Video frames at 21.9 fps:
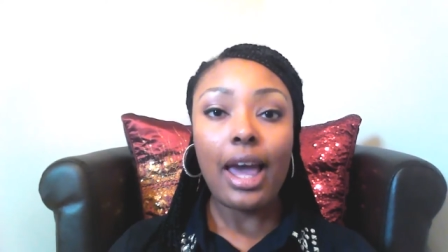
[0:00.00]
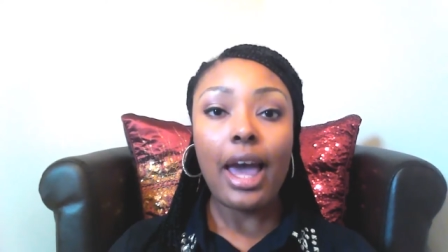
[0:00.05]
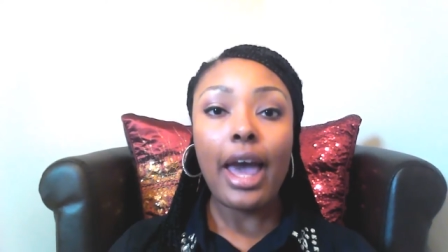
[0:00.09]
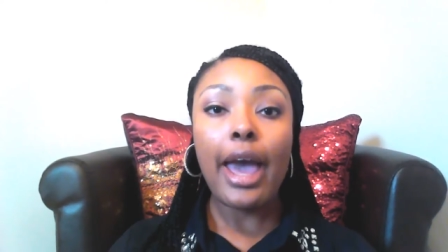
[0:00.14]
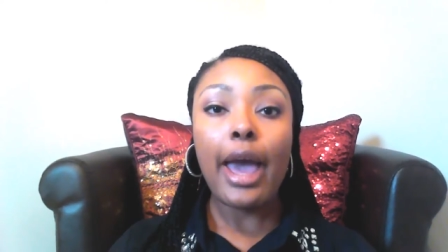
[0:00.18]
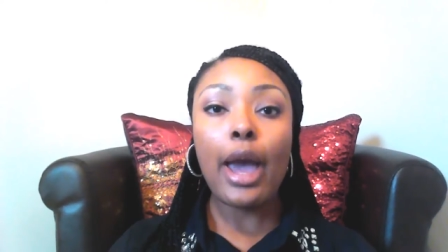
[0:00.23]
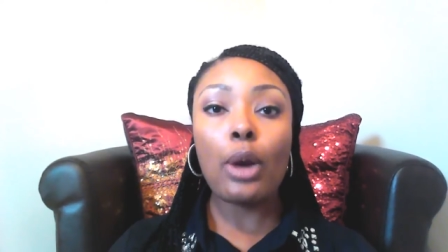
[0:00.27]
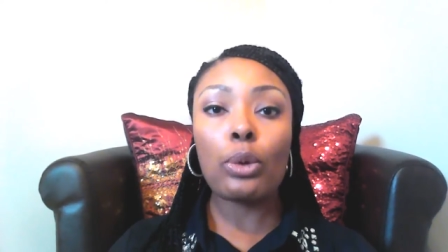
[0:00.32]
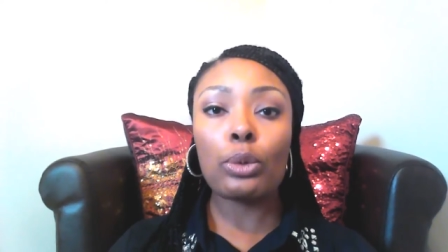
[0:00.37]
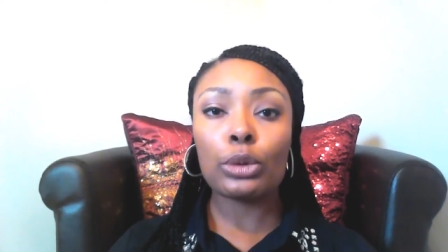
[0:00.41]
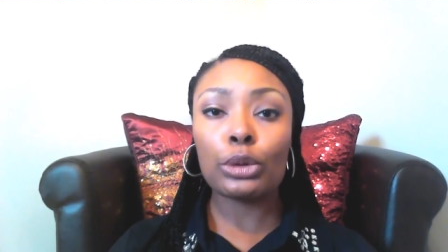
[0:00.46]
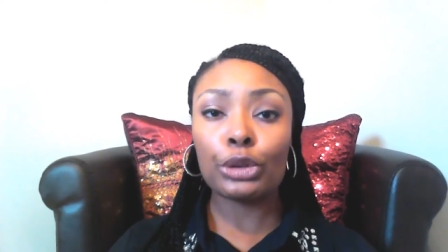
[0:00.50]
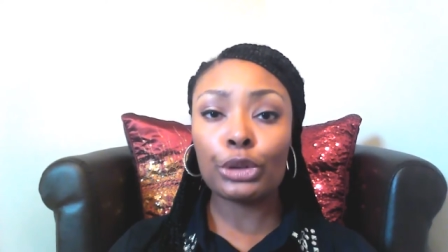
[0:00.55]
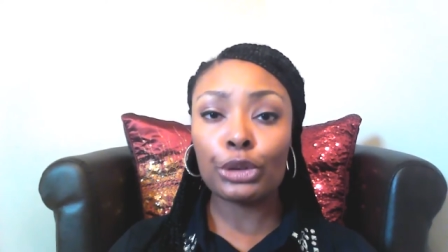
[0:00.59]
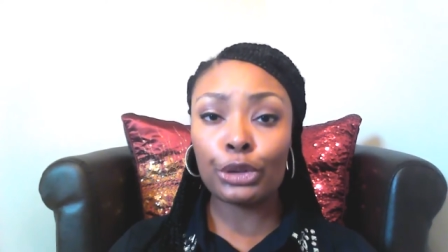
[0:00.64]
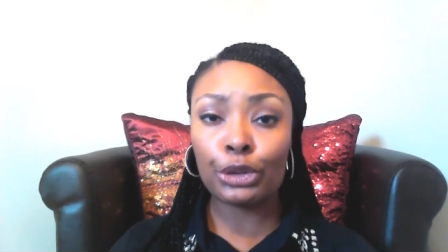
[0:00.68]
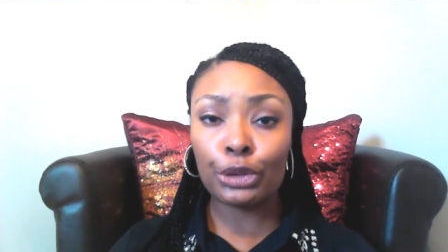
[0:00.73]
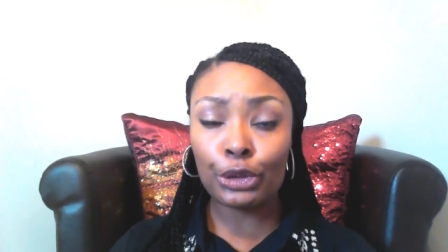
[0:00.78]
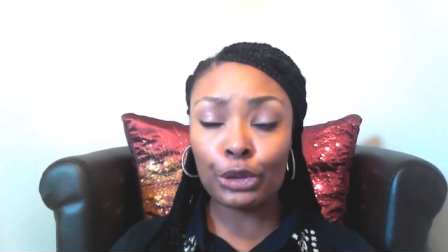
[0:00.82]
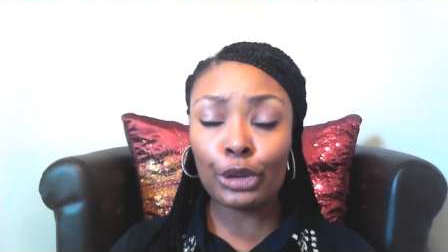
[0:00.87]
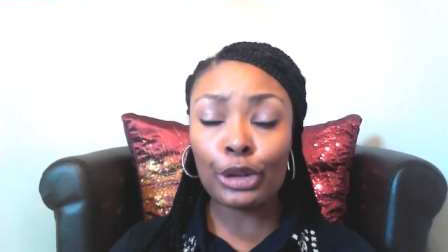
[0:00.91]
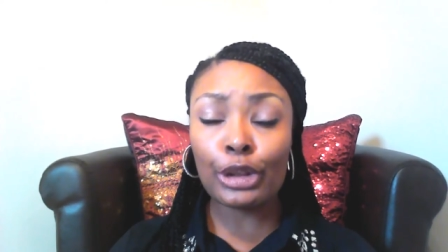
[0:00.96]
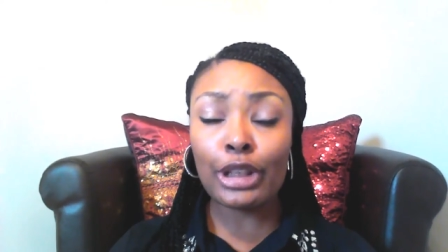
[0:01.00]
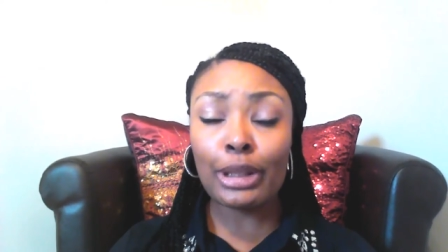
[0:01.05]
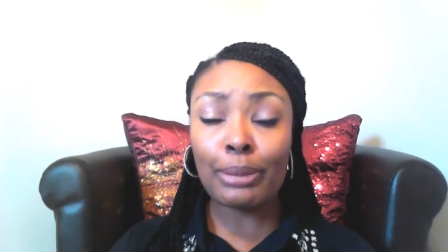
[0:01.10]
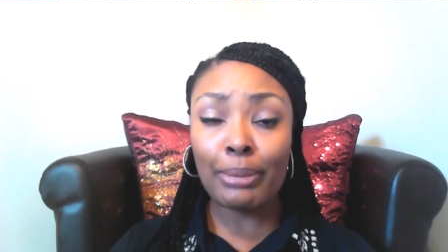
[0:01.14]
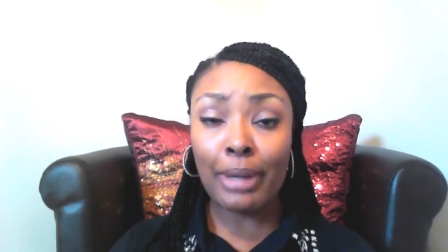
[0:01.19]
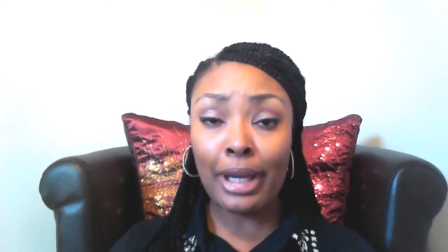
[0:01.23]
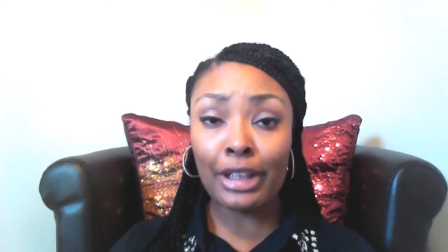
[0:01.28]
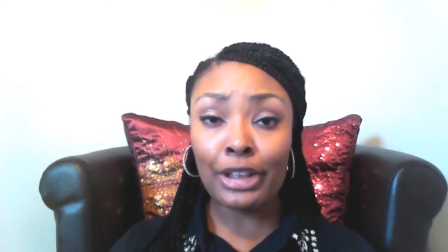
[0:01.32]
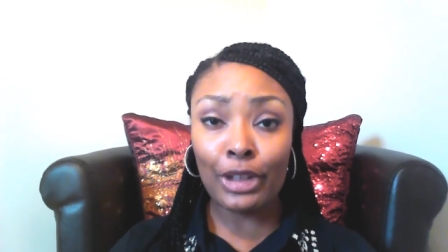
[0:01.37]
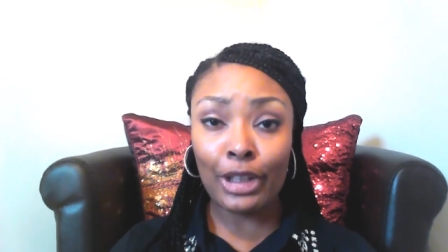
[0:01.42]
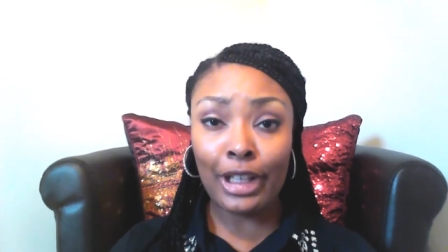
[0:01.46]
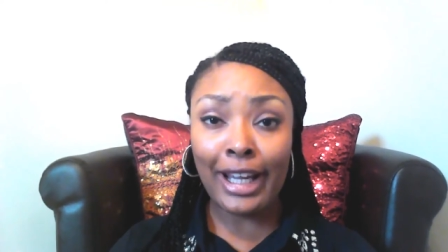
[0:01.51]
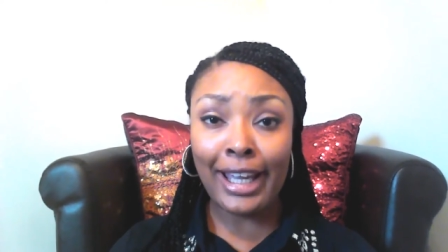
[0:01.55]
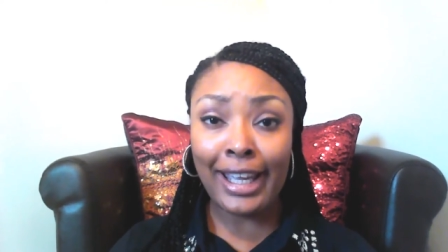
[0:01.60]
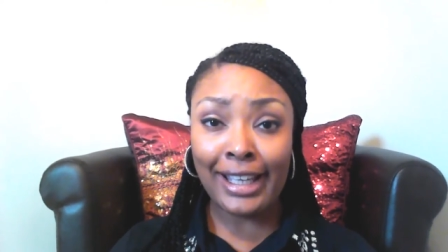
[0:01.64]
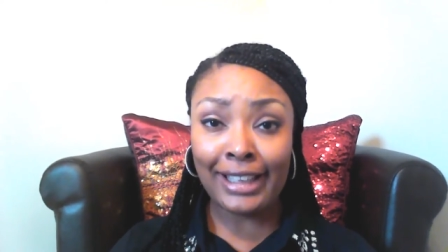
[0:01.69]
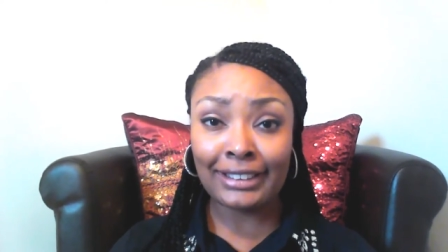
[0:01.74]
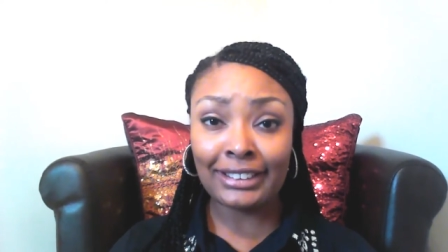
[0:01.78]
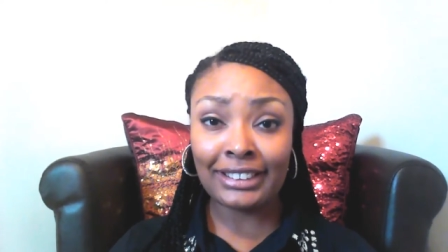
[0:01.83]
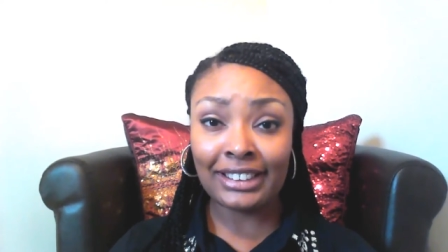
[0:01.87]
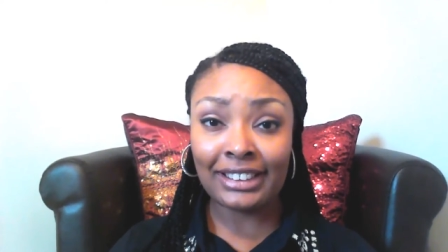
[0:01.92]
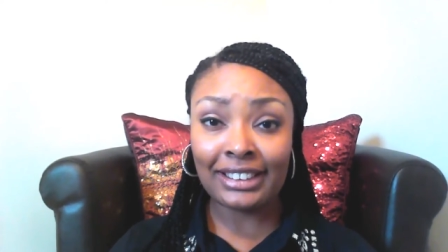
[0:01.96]
and will surely make your
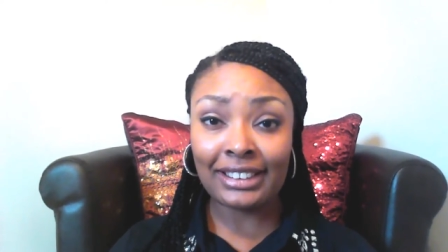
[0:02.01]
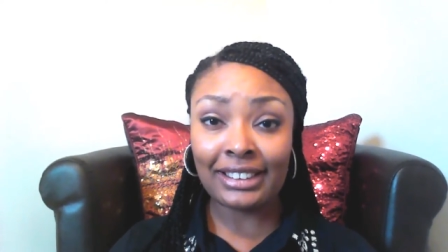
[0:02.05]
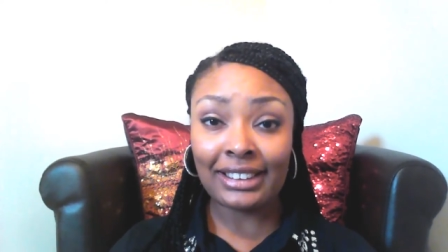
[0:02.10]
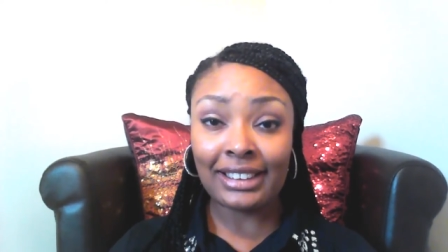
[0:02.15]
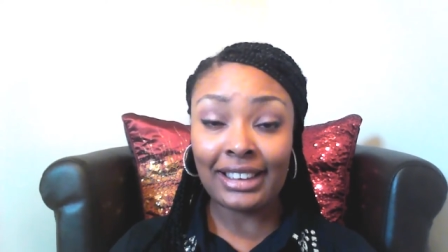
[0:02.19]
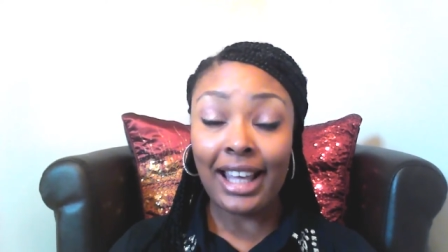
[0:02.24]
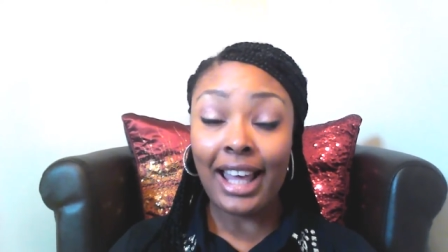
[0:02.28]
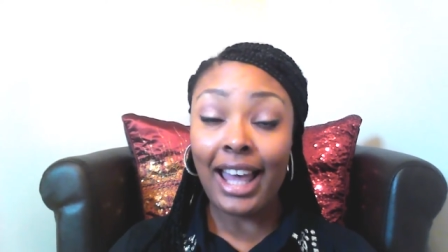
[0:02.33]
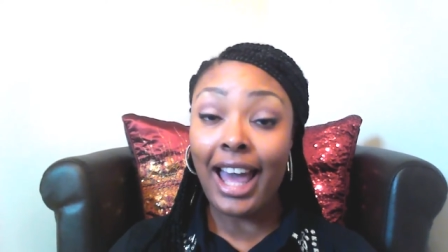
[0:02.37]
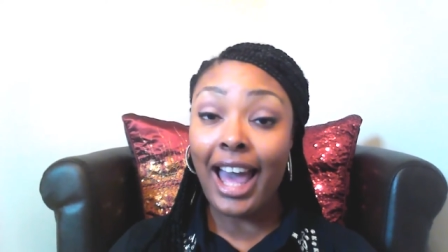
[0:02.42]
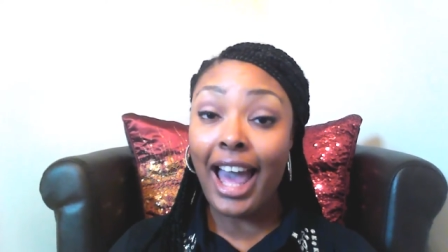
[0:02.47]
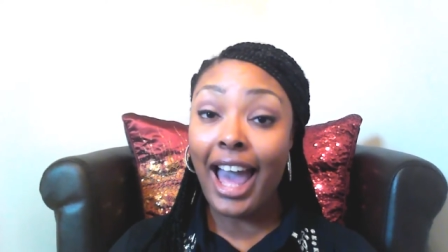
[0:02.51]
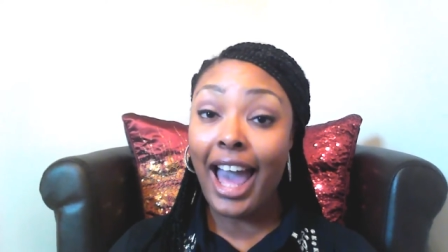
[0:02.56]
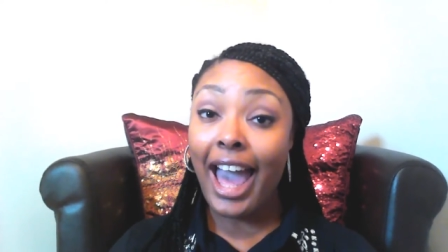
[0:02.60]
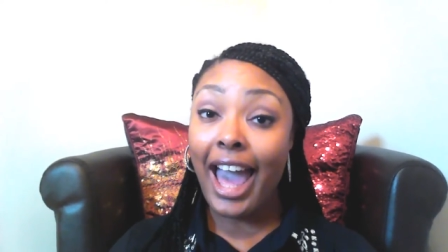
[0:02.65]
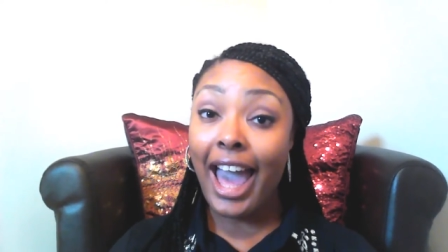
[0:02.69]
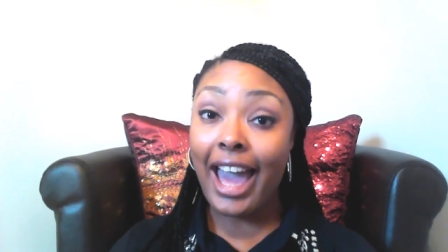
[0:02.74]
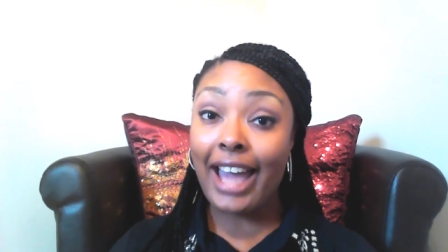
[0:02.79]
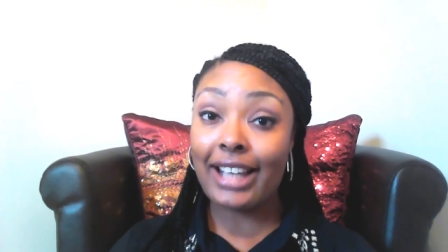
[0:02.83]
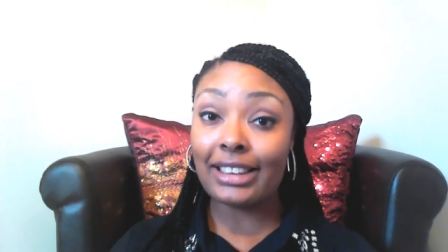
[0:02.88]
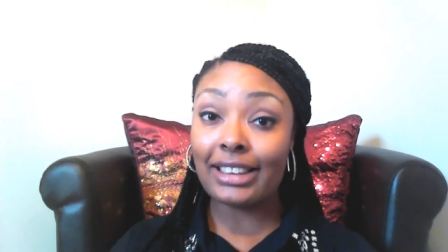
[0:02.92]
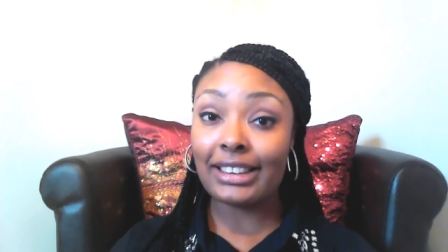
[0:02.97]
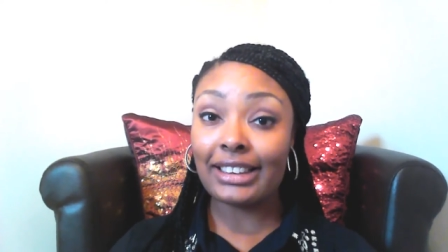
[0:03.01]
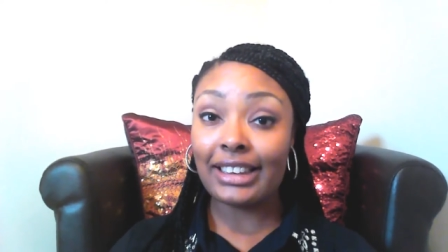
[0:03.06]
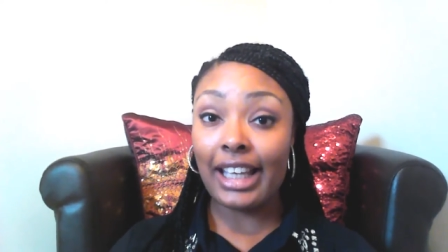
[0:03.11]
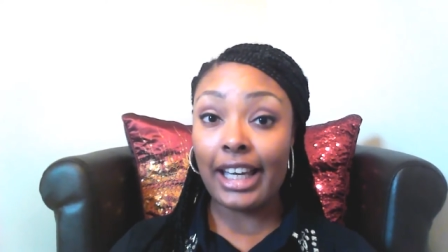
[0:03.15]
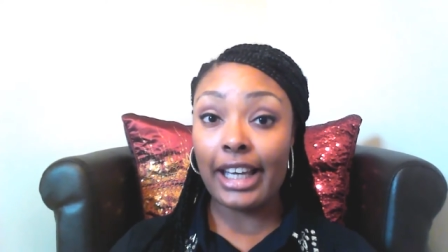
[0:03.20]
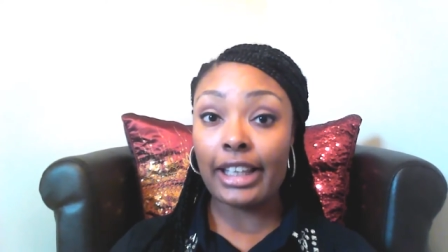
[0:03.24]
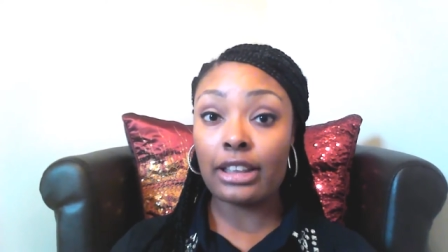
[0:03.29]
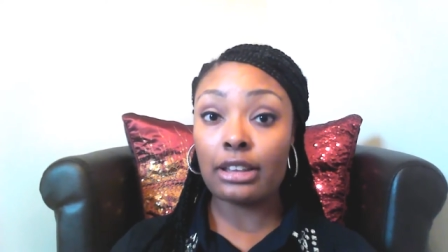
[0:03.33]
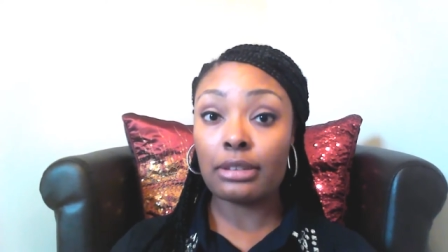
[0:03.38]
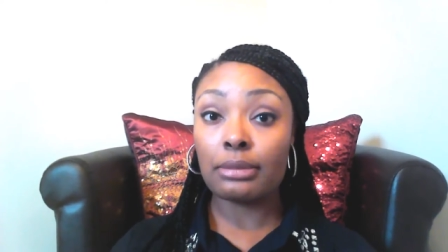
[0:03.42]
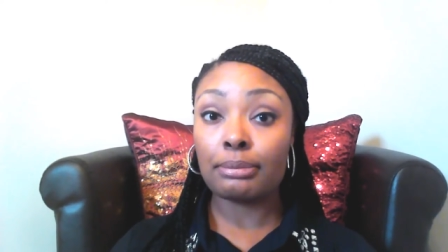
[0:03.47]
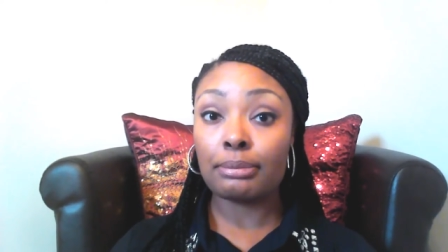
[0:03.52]
edges out of sight.